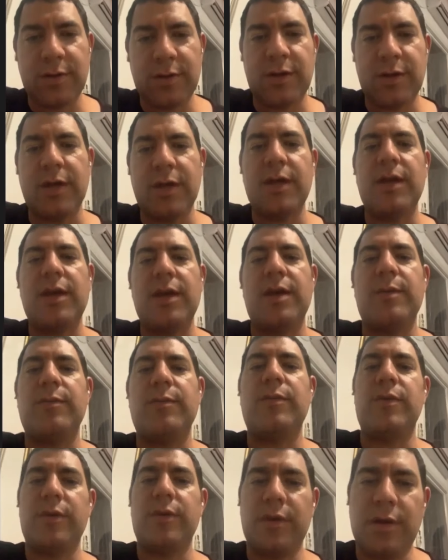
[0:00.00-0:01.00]
in
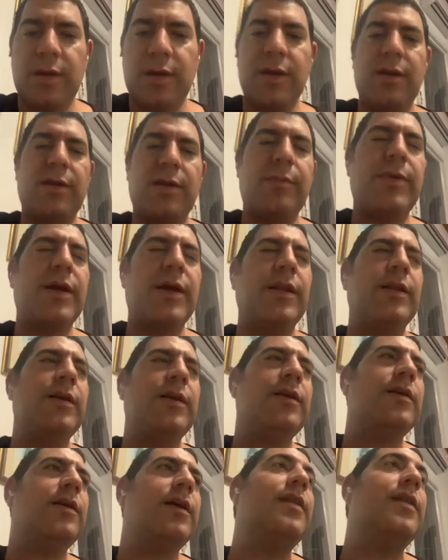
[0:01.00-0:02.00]
the belly,
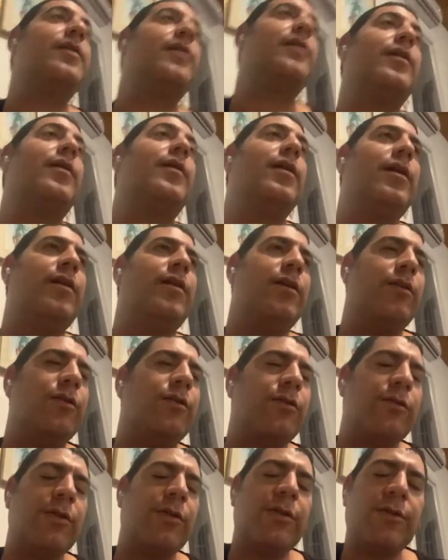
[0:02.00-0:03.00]
in the
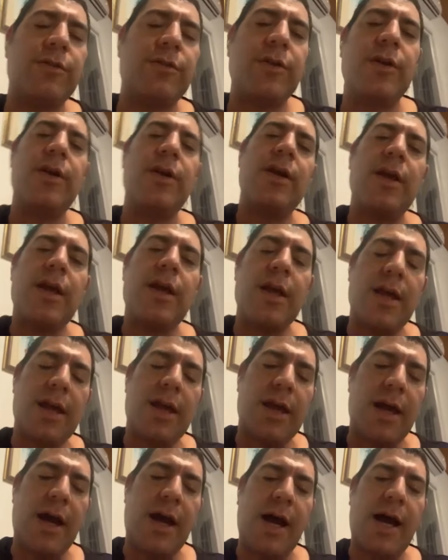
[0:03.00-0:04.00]
uterus,
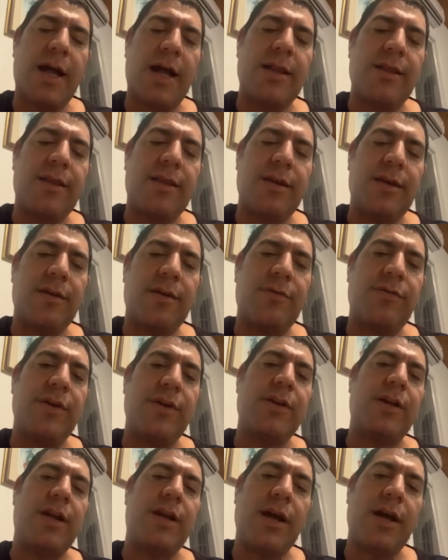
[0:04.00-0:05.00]
and the
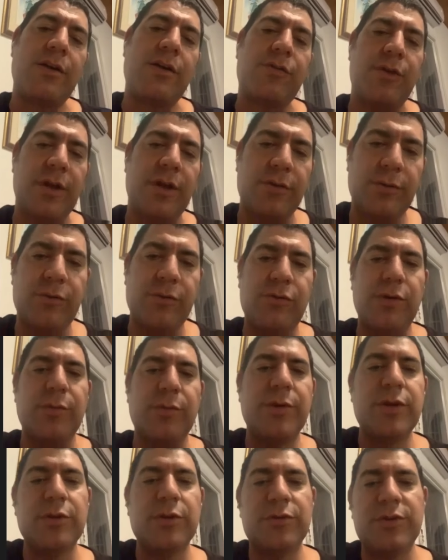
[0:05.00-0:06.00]
fetal heart rate, which will
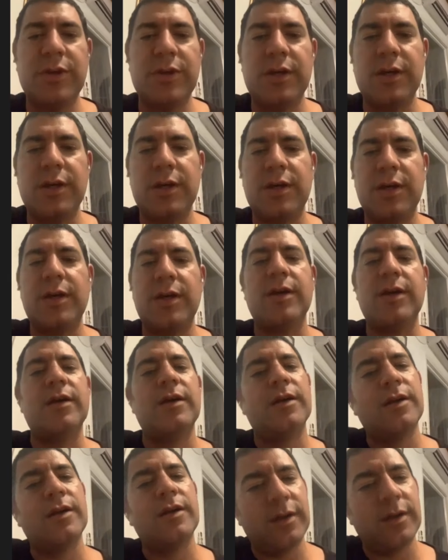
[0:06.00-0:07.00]
be using
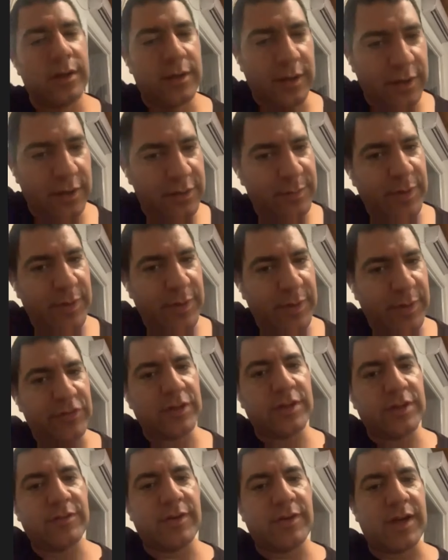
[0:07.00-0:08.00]
a special
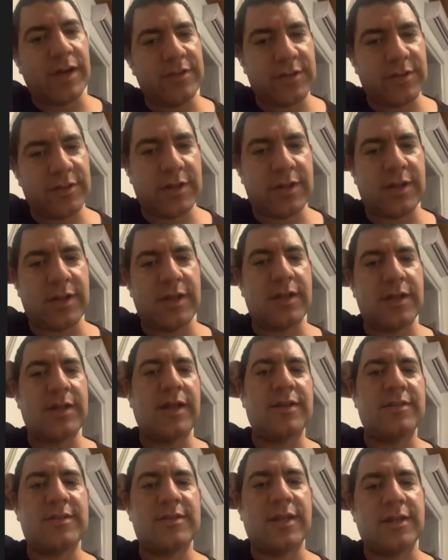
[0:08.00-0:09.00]
device that
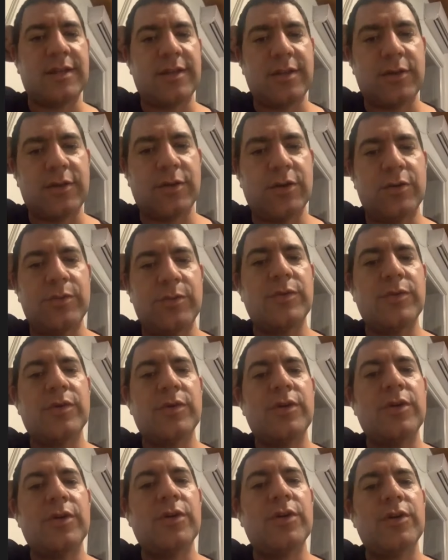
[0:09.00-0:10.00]
does that at home.
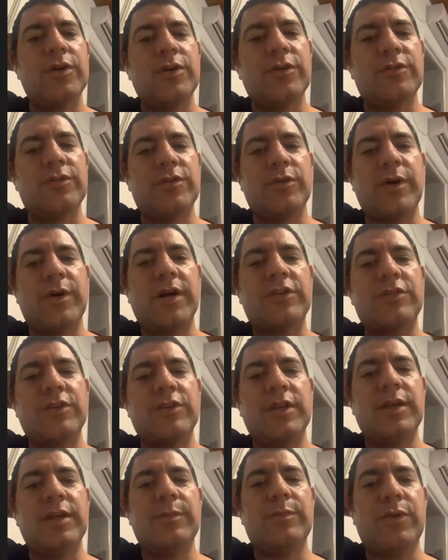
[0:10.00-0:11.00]
So
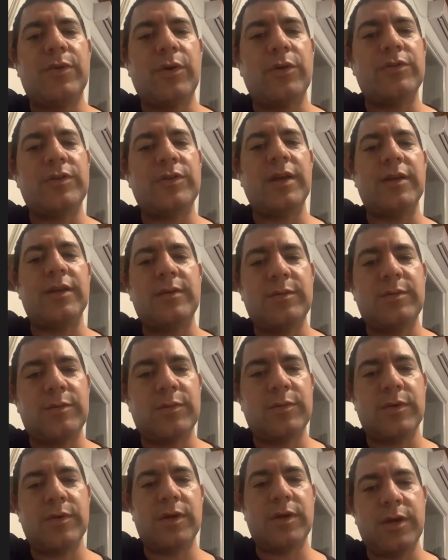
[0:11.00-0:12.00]
actually, post-date
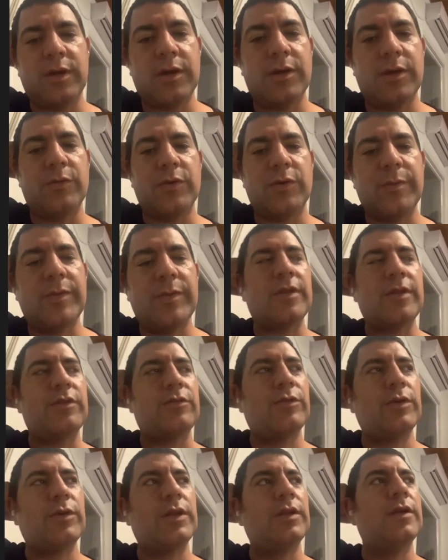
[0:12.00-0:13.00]
women that
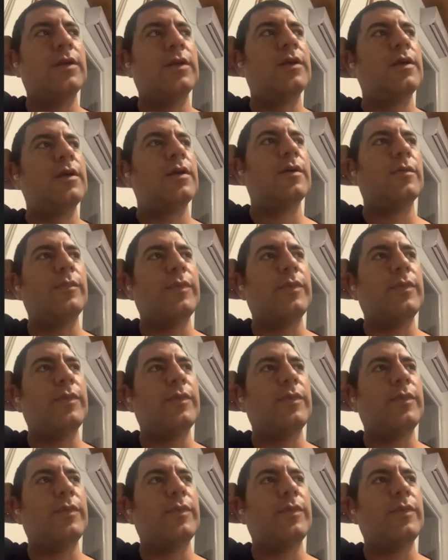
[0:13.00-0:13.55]
will be